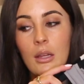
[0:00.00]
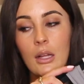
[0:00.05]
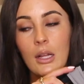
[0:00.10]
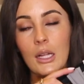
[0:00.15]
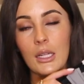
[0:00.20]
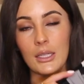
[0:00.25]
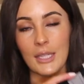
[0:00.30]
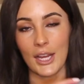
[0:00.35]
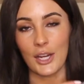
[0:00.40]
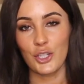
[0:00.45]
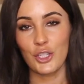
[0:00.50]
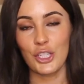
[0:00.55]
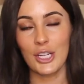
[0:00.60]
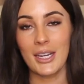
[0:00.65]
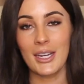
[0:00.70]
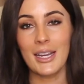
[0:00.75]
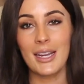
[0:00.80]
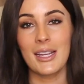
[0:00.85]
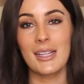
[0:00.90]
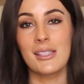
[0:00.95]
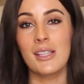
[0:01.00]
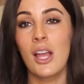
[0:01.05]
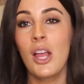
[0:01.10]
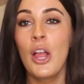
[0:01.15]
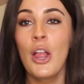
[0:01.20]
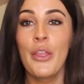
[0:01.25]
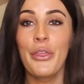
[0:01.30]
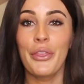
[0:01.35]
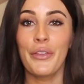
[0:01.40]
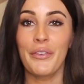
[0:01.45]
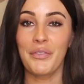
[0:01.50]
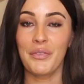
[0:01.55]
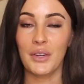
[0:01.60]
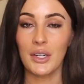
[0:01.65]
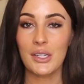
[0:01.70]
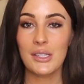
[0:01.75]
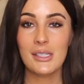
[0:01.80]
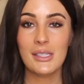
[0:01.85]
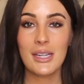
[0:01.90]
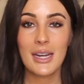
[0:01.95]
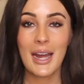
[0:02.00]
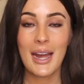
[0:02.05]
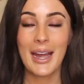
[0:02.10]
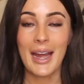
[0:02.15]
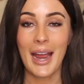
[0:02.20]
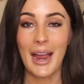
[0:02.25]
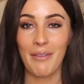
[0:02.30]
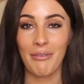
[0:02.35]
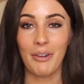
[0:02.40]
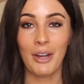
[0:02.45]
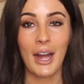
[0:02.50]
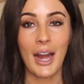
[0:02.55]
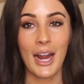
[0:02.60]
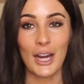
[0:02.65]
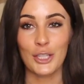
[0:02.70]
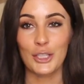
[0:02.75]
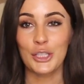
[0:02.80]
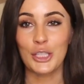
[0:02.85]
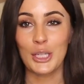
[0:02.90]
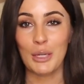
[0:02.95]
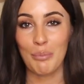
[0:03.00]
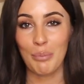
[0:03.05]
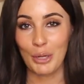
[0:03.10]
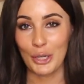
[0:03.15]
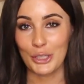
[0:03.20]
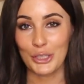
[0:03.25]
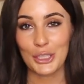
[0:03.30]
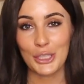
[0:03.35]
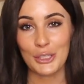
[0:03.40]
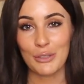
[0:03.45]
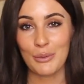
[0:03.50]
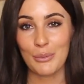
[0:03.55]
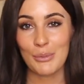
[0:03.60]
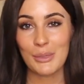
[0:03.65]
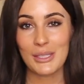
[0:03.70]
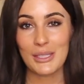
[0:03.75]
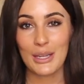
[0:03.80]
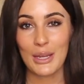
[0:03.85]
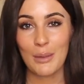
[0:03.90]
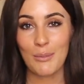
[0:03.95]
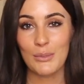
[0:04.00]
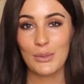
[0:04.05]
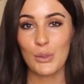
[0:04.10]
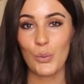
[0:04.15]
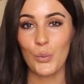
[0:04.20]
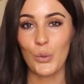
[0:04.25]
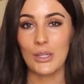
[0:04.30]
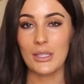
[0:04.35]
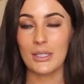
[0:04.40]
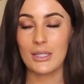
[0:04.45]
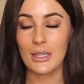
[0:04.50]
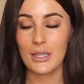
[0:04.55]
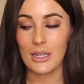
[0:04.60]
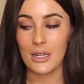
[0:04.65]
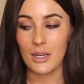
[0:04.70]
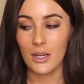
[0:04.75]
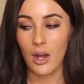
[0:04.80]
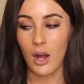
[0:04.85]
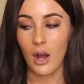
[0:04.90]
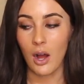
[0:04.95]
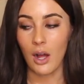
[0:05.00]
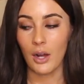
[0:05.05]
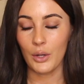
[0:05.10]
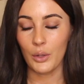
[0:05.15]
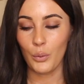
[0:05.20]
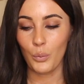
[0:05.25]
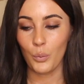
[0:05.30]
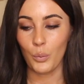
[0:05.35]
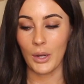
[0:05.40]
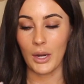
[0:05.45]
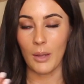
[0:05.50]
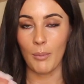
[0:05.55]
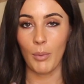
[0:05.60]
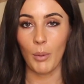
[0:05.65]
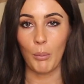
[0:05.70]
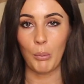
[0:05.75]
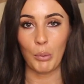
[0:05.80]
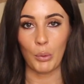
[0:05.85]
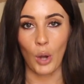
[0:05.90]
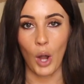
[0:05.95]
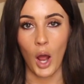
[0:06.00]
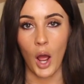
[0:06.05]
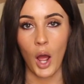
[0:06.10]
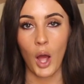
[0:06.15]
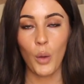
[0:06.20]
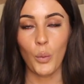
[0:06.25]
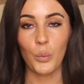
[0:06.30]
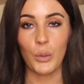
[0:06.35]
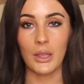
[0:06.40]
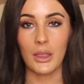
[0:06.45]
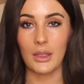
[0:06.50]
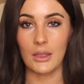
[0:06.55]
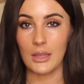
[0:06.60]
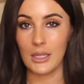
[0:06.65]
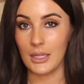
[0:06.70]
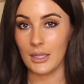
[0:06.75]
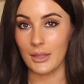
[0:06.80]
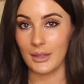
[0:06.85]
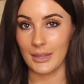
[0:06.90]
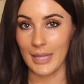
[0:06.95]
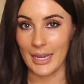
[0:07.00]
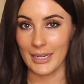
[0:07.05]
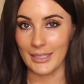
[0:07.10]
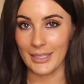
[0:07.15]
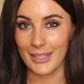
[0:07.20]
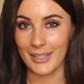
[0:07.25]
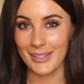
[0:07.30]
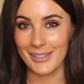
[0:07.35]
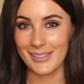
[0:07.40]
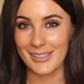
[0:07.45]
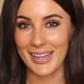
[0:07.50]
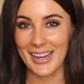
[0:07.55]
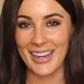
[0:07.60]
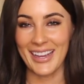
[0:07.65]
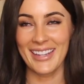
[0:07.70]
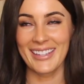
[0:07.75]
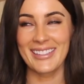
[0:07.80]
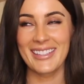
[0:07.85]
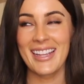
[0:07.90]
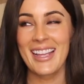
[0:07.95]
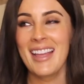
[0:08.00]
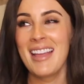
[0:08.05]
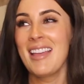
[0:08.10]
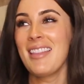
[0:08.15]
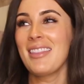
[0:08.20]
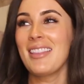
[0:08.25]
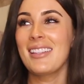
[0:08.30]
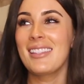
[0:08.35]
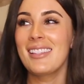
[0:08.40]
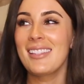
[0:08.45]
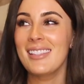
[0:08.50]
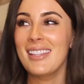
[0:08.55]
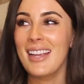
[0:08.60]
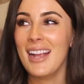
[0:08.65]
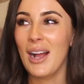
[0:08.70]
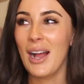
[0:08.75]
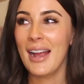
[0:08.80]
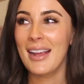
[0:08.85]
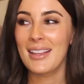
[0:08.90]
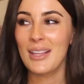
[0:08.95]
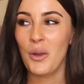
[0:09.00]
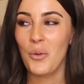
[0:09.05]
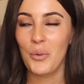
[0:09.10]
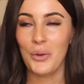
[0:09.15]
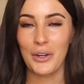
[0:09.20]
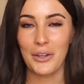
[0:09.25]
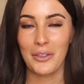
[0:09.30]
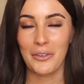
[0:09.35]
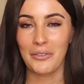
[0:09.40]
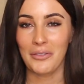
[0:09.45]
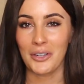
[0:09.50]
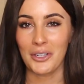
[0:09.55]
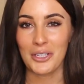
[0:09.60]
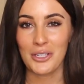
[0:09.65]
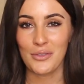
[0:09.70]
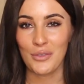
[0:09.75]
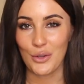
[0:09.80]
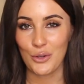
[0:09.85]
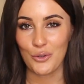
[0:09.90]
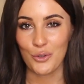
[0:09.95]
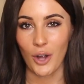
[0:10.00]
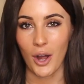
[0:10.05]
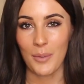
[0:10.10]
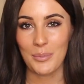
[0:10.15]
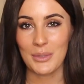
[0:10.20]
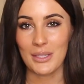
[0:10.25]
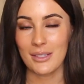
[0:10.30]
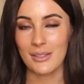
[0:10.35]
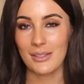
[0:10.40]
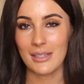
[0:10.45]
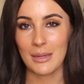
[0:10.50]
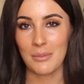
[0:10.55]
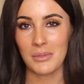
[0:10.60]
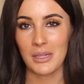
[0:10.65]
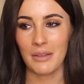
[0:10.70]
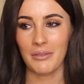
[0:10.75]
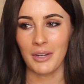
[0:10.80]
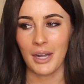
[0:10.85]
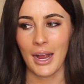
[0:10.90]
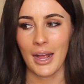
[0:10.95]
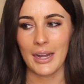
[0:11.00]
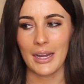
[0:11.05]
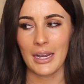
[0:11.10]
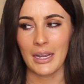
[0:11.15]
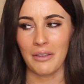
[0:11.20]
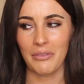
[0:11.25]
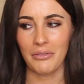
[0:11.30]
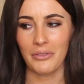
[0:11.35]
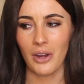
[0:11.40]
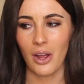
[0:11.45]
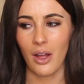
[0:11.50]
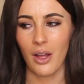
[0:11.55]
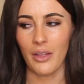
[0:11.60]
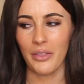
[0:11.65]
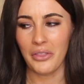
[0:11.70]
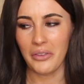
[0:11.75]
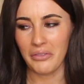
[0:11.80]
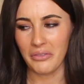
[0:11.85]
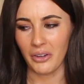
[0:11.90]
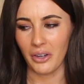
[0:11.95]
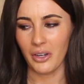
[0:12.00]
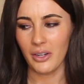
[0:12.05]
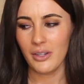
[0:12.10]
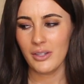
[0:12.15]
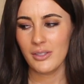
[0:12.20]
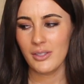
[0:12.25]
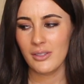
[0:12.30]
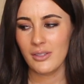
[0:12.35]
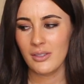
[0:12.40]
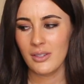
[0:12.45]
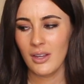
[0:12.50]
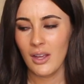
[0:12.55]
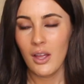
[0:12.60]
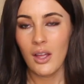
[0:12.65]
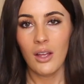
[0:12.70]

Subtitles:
collection is the first thing I ever actually purchased from SKIMS was the cotton rib bra with the leggings. And this is like, I think, one of the first few drops that SKIMS ever had, if not the first.